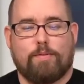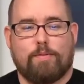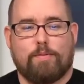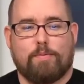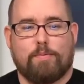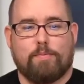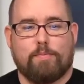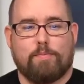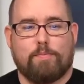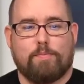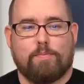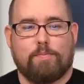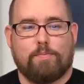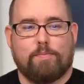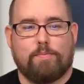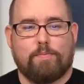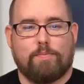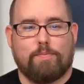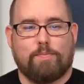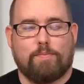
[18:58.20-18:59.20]

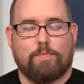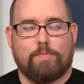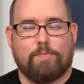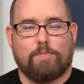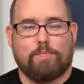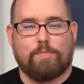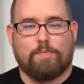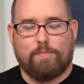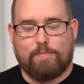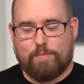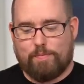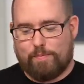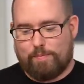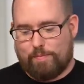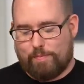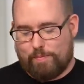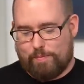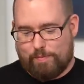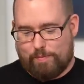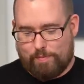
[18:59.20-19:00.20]

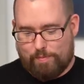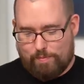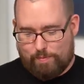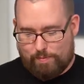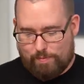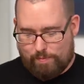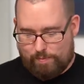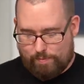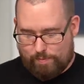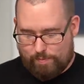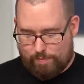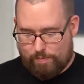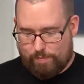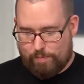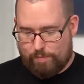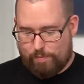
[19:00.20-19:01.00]
The person shown says nothing.